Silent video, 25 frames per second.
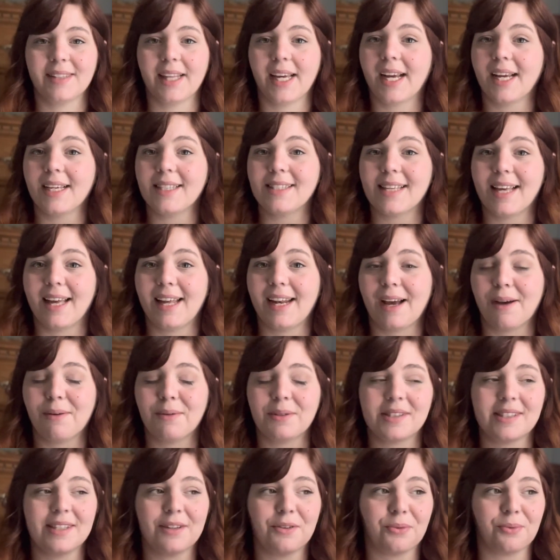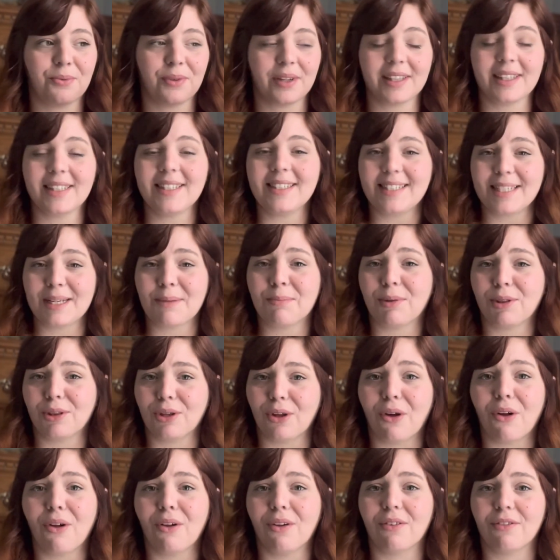Like I said, I was in a really deep
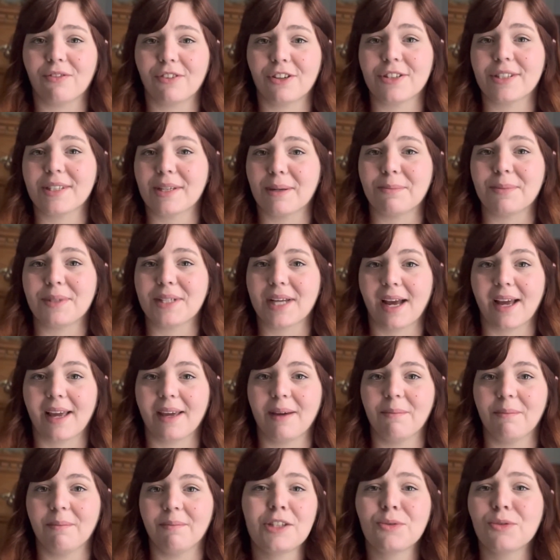lull for some time.